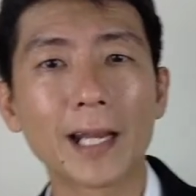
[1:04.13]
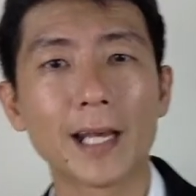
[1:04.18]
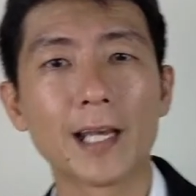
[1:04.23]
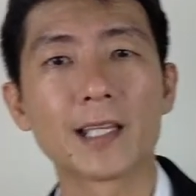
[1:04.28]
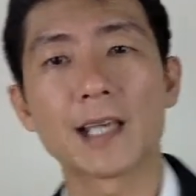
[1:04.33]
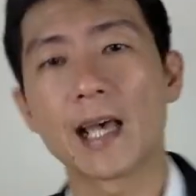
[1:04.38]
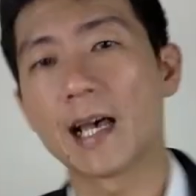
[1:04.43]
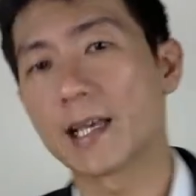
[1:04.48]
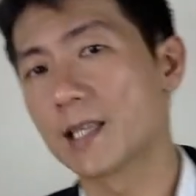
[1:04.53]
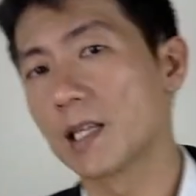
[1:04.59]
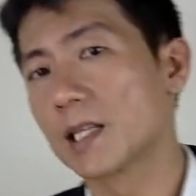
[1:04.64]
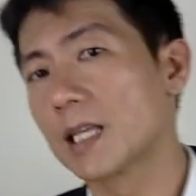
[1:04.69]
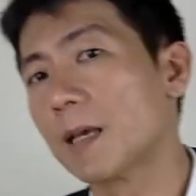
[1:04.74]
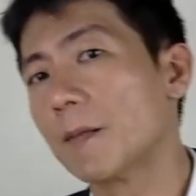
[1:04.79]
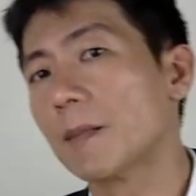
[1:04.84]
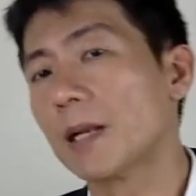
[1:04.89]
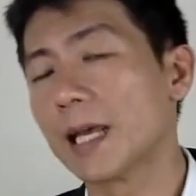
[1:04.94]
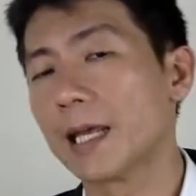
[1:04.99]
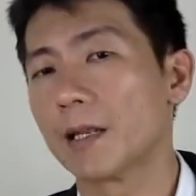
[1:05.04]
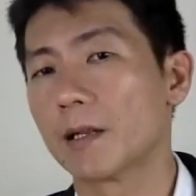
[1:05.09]
is, as the team
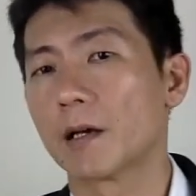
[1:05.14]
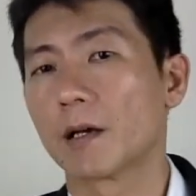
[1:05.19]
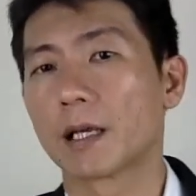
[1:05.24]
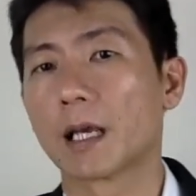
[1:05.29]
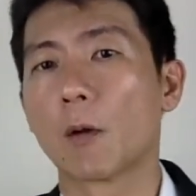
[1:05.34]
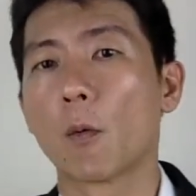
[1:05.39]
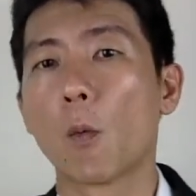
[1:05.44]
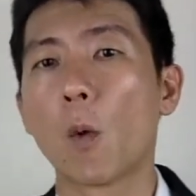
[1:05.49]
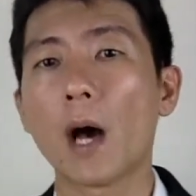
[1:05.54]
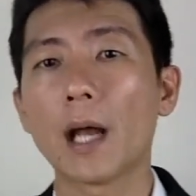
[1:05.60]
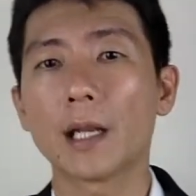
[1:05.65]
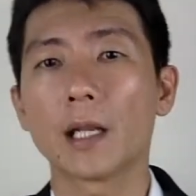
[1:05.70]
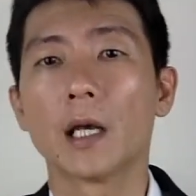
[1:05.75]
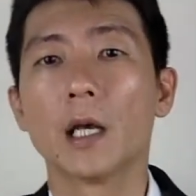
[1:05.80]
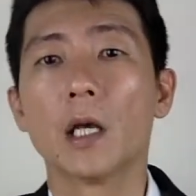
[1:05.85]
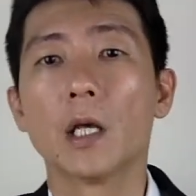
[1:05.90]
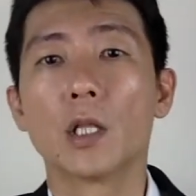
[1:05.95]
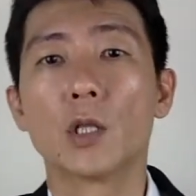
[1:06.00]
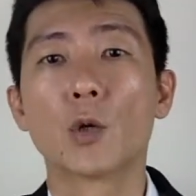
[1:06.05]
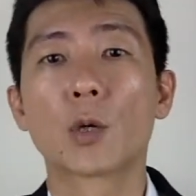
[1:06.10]
lead, what
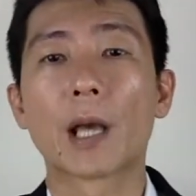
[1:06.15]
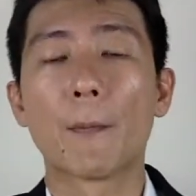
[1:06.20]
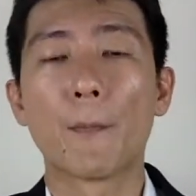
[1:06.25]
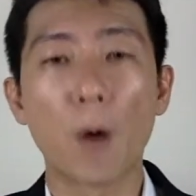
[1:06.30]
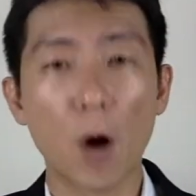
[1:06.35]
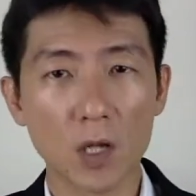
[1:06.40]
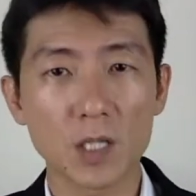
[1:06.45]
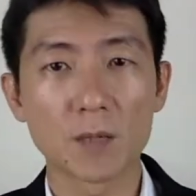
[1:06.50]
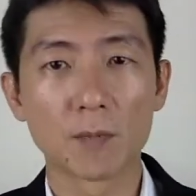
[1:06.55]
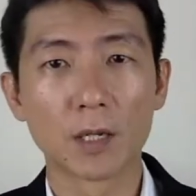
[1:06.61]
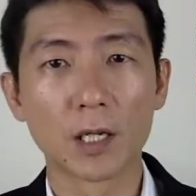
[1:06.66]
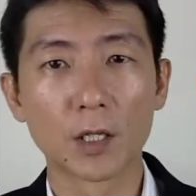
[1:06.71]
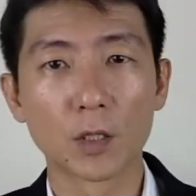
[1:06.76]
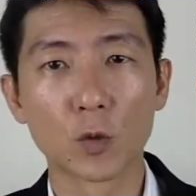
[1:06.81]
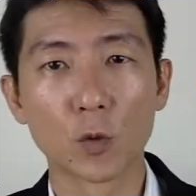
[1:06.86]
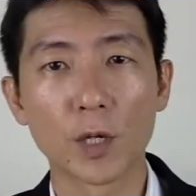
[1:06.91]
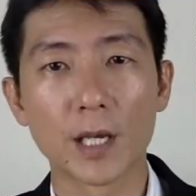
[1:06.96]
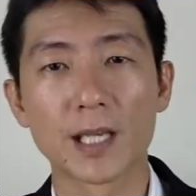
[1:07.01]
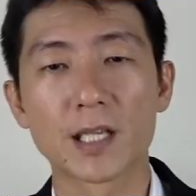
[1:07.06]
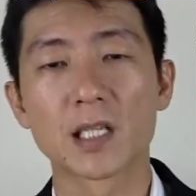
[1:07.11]
you can possibly do
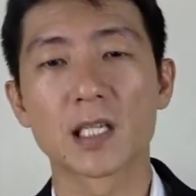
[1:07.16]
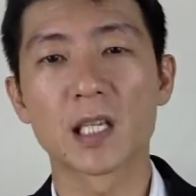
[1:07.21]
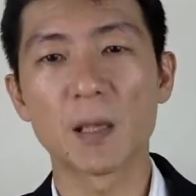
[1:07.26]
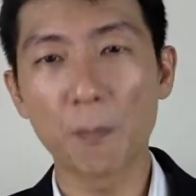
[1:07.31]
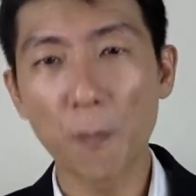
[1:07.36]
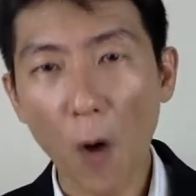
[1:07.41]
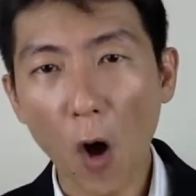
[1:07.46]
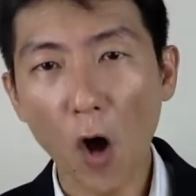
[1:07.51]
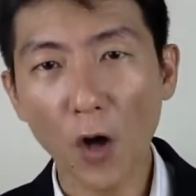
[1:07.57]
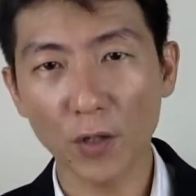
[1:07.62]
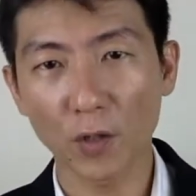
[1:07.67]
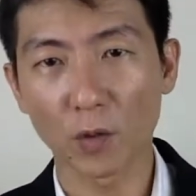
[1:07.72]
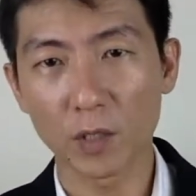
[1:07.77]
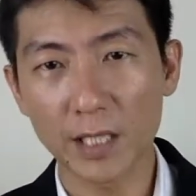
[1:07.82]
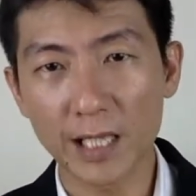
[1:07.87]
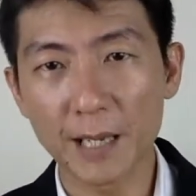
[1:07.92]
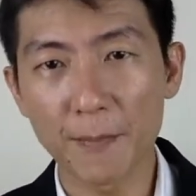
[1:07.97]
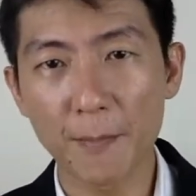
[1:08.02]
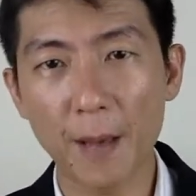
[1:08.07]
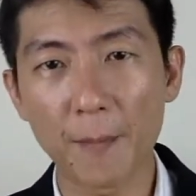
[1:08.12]
is support your
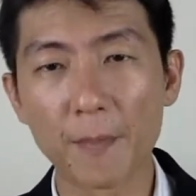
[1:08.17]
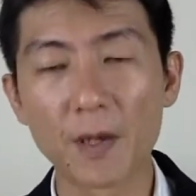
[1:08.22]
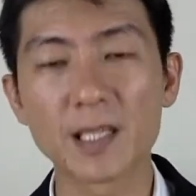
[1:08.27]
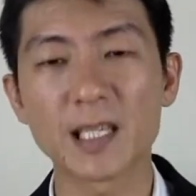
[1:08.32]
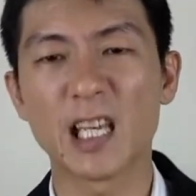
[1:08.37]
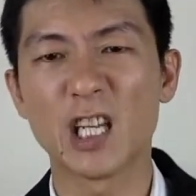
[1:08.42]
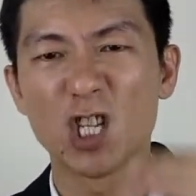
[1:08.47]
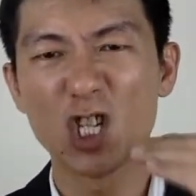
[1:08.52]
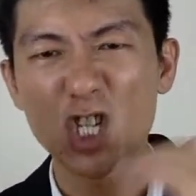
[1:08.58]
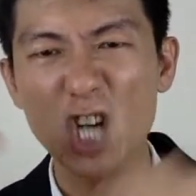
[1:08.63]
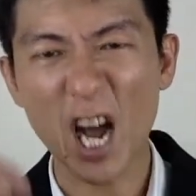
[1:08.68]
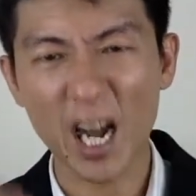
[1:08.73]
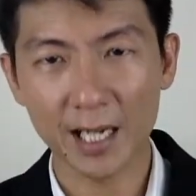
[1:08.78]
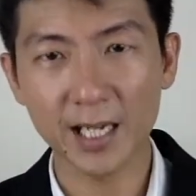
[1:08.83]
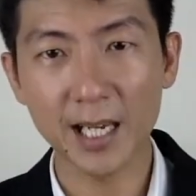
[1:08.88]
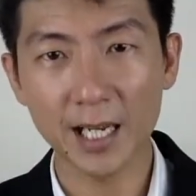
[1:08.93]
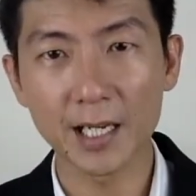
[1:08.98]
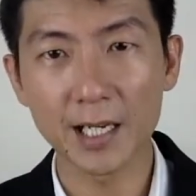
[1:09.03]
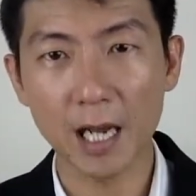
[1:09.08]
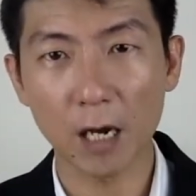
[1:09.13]
team members in
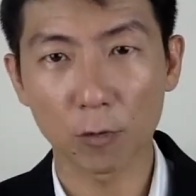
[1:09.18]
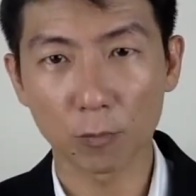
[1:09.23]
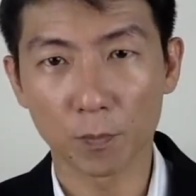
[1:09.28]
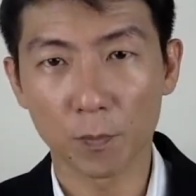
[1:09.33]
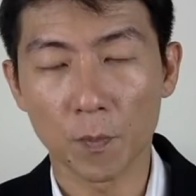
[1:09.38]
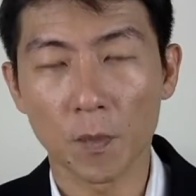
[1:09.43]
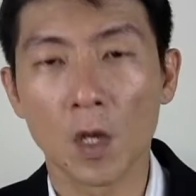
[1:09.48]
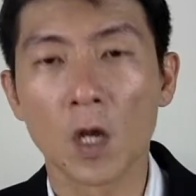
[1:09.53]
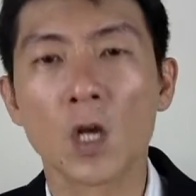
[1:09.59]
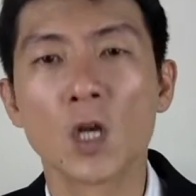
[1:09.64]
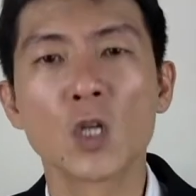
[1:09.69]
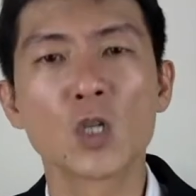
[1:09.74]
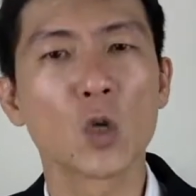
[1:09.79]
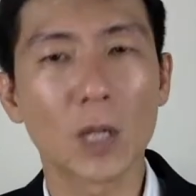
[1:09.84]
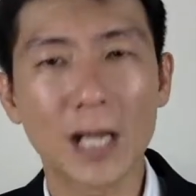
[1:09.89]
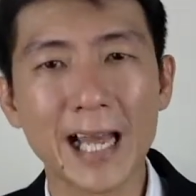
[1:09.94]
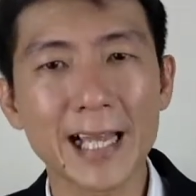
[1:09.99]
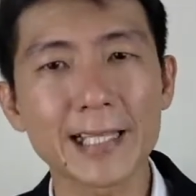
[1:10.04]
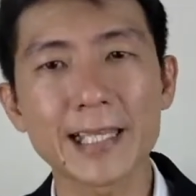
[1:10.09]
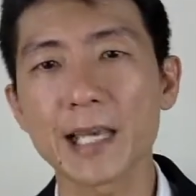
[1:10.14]
chunking down. So
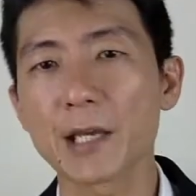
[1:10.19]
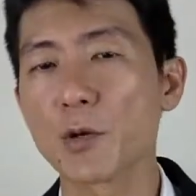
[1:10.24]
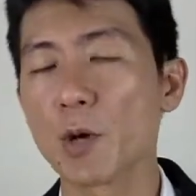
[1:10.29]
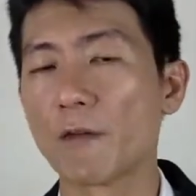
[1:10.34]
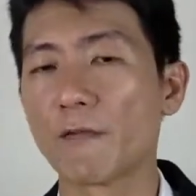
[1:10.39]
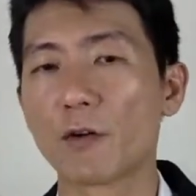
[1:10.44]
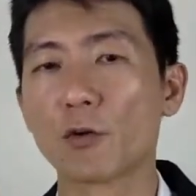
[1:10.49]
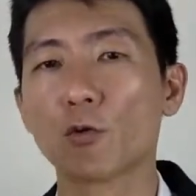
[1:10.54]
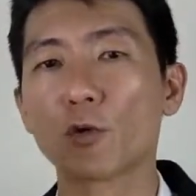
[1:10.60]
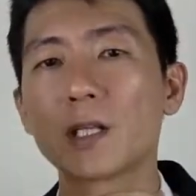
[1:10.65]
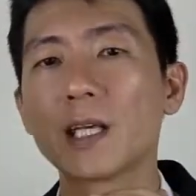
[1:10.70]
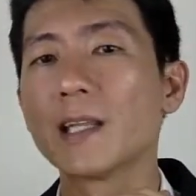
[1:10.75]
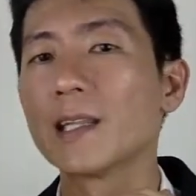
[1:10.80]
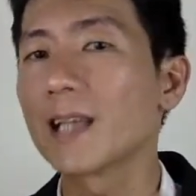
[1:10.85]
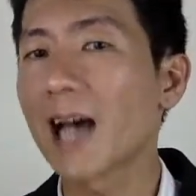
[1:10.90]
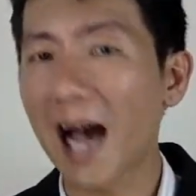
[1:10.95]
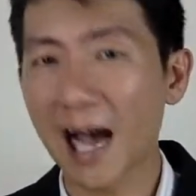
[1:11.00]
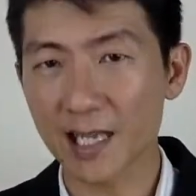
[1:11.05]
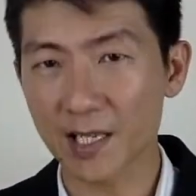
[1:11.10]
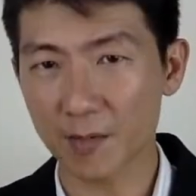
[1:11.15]
let's say you have a routine
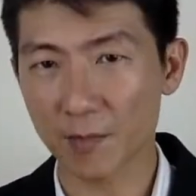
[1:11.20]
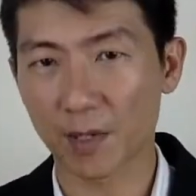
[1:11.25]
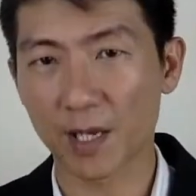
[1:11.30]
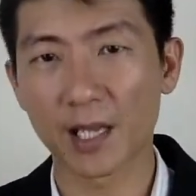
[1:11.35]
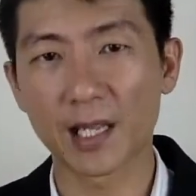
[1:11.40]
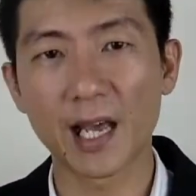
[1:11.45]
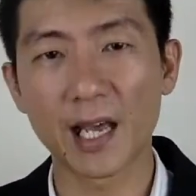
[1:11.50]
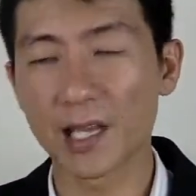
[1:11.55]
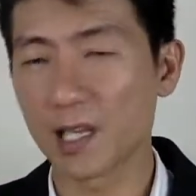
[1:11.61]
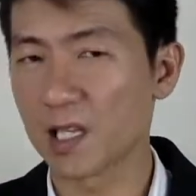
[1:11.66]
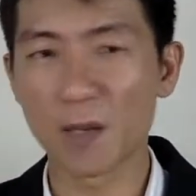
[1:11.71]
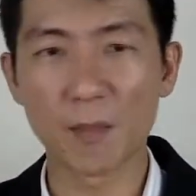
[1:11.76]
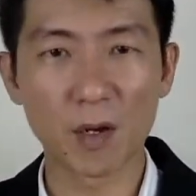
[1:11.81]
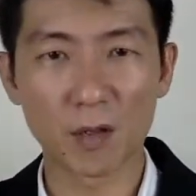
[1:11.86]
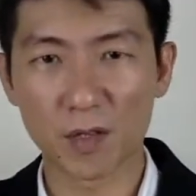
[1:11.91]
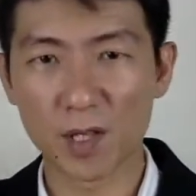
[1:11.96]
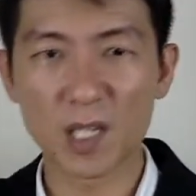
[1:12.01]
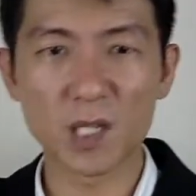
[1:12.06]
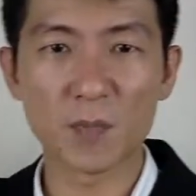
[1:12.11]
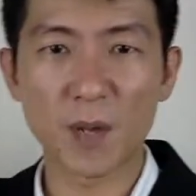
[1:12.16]
task that is about
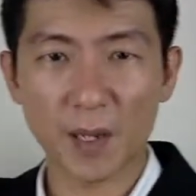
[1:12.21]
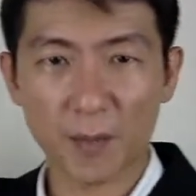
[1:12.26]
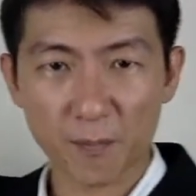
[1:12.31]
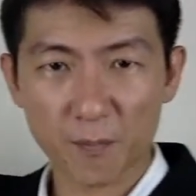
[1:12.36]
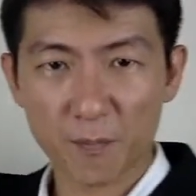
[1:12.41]
this big.